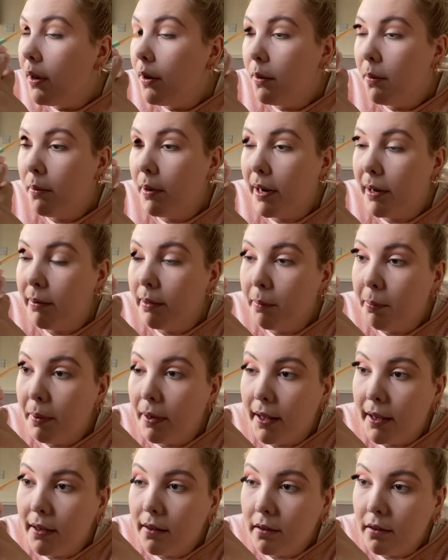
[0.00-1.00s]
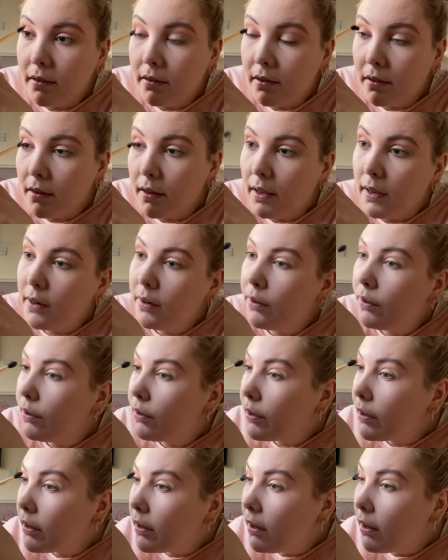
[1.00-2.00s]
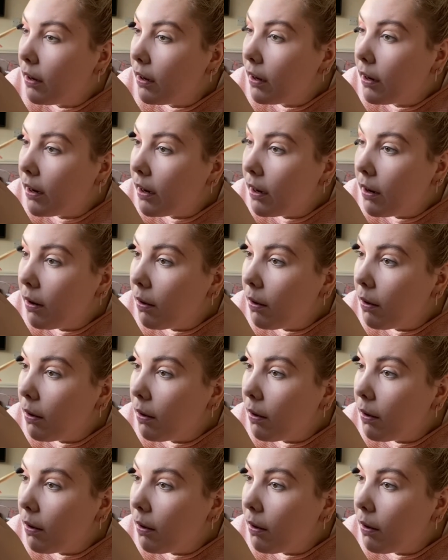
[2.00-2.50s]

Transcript: where we placed that other colour.